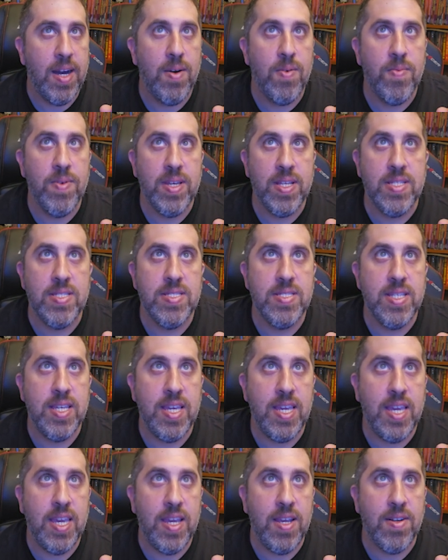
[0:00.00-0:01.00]
we can see
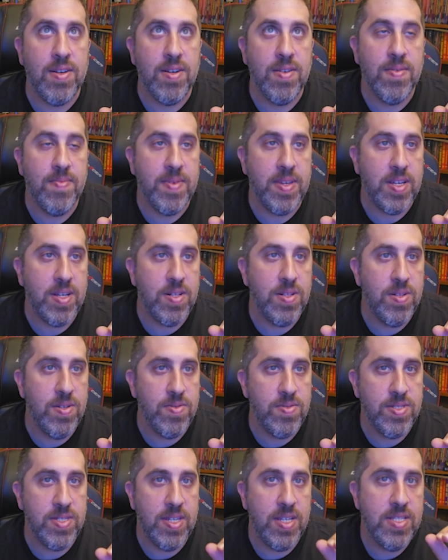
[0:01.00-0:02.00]
here, let me
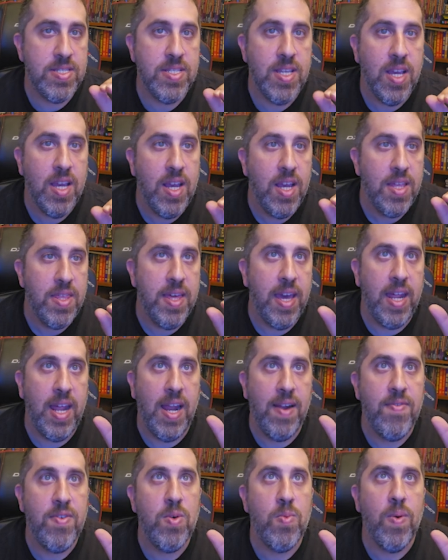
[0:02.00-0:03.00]
close this, that
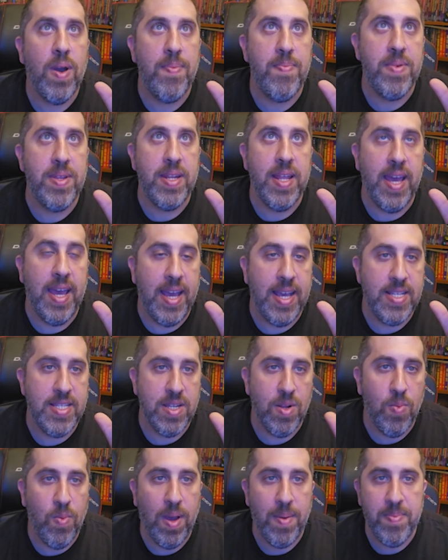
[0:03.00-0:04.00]
every weapon has
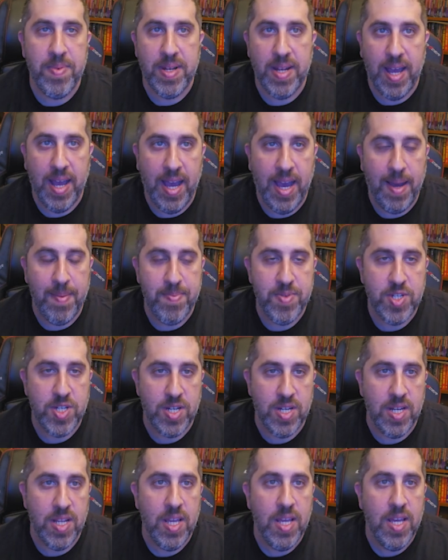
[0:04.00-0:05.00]
a weapon option.